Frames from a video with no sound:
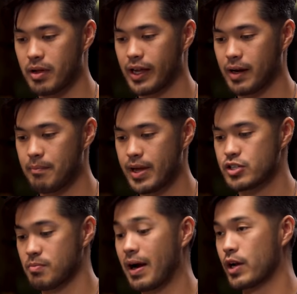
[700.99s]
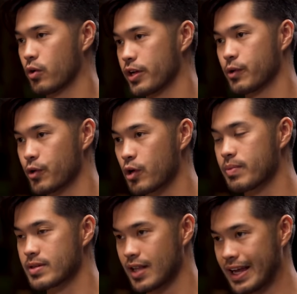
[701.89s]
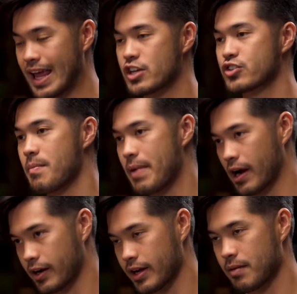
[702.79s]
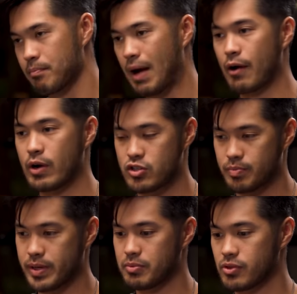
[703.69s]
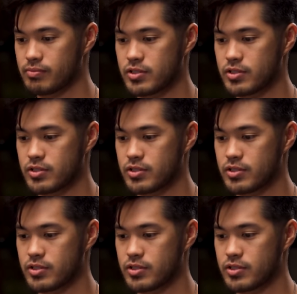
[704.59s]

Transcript: but like a major minority group is like Asian American and biracial people